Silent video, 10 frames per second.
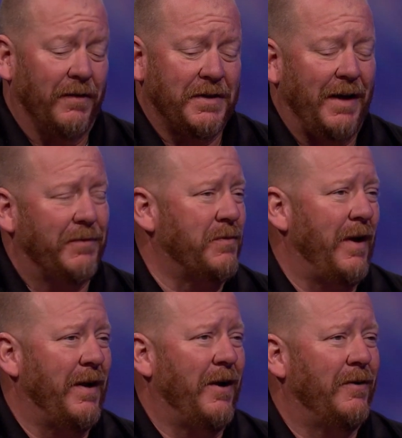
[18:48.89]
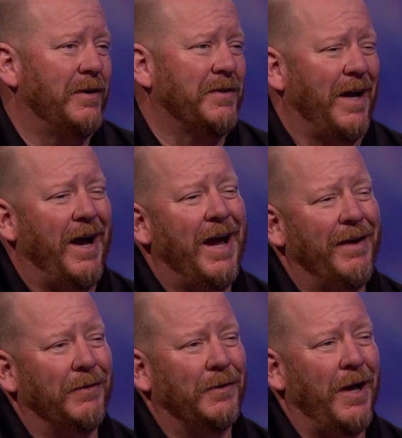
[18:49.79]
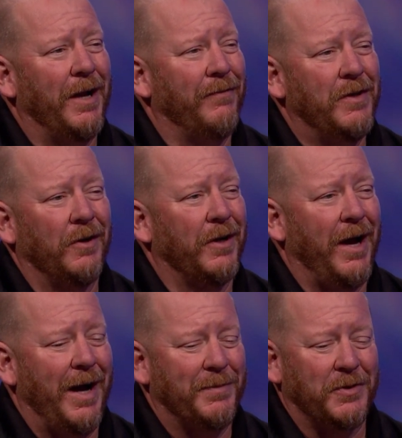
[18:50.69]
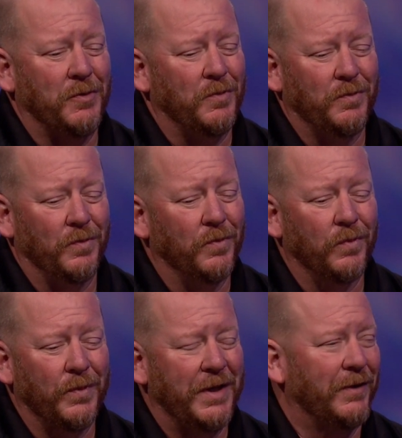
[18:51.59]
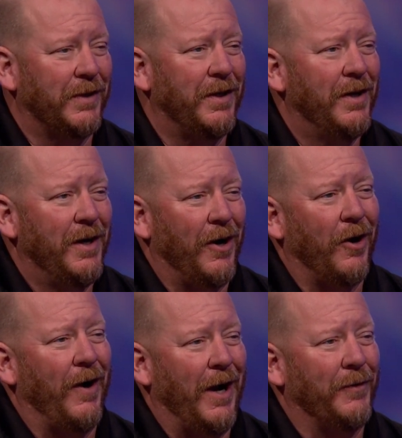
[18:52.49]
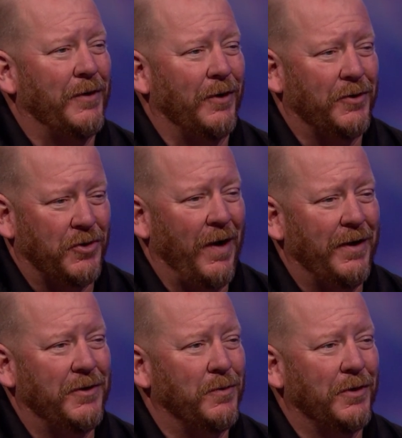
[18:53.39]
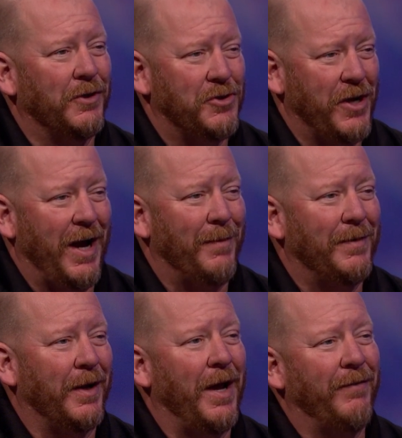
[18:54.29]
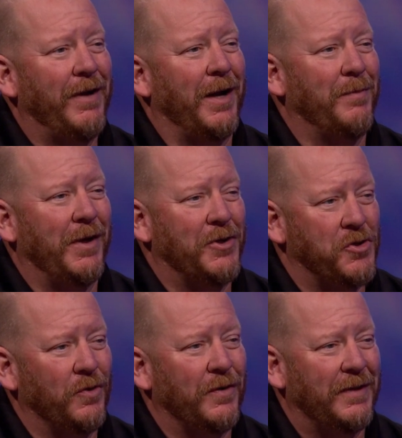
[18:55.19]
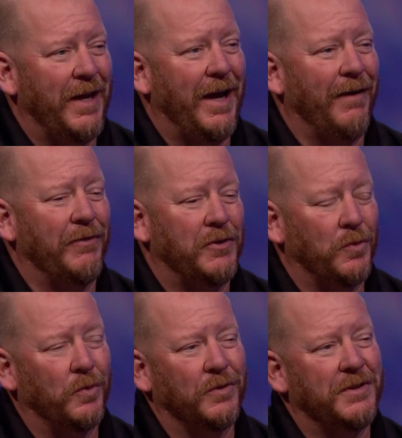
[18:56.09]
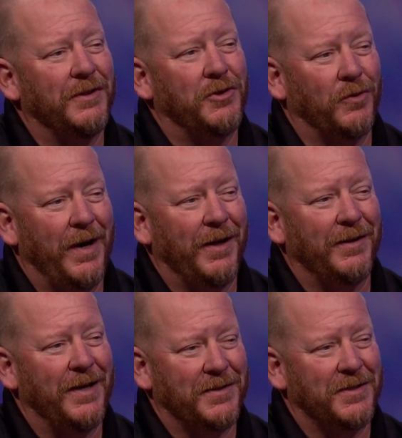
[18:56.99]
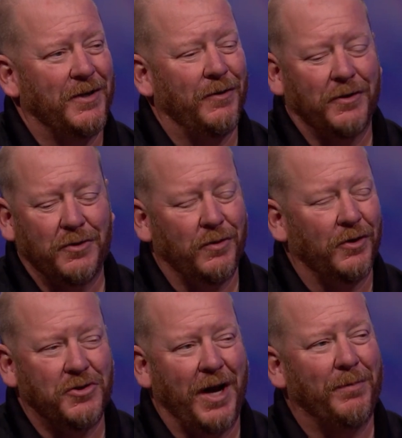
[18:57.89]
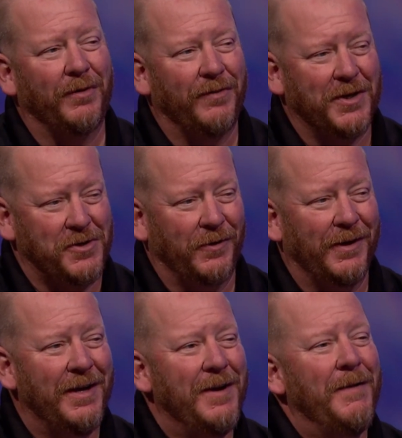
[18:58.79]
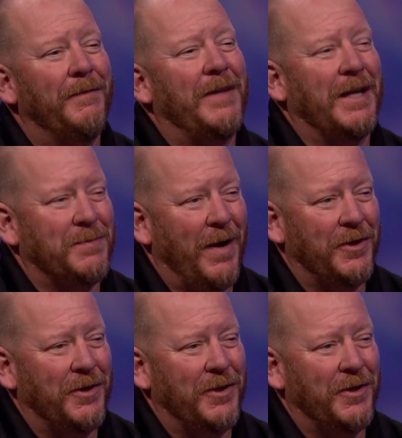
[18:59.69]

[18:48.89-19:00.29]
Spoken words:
Office right now is I have a lot of young cops who really are out there trying to do a good job, and I've got to make sure that they have the tools and the training necessary to do their job professionally. That's my